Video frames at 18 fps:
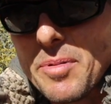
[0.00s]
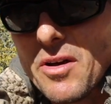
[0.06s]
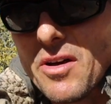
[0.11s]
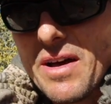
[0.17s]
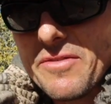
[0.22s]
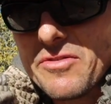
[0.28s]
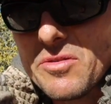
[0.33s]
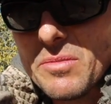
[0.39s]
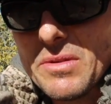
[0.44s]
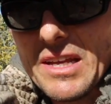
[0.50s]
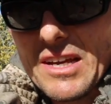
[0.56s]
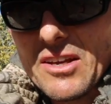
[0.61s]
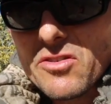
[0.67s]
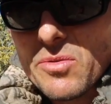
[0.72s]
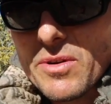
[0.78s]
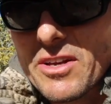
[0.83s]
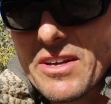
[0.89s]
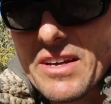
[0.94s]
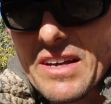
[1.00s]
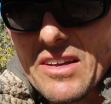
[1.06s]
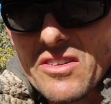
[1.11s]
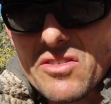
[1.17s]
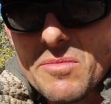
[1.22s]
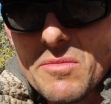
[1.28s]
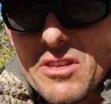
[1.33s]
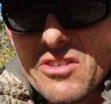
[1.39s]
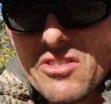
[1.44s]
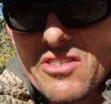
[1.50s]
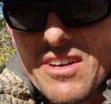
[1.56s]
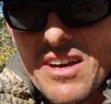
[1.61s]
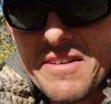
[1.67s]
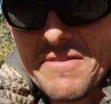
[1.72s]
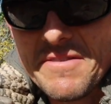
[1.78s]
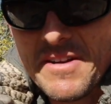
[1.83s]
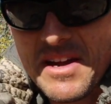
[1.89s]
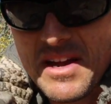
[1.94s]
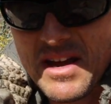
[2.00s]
I'll have some links where you can get some of this stuff.